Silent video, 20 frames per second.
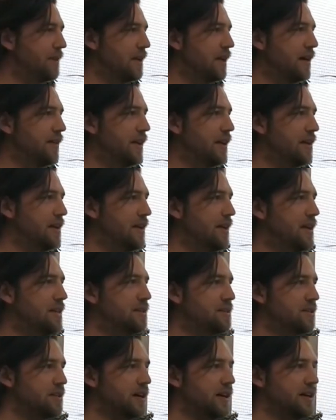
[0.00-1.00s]
and then
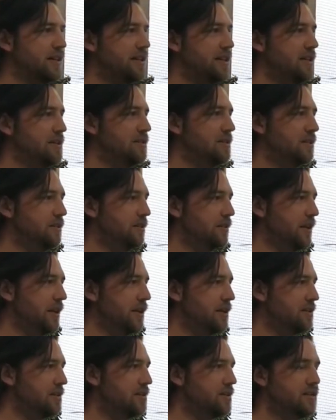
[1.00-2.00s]
inside these two
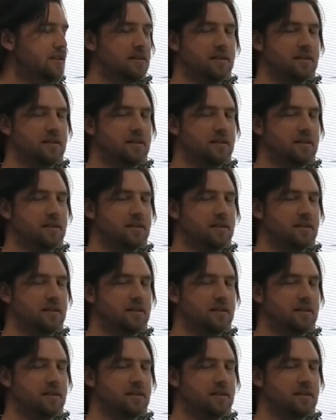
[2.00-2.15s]
things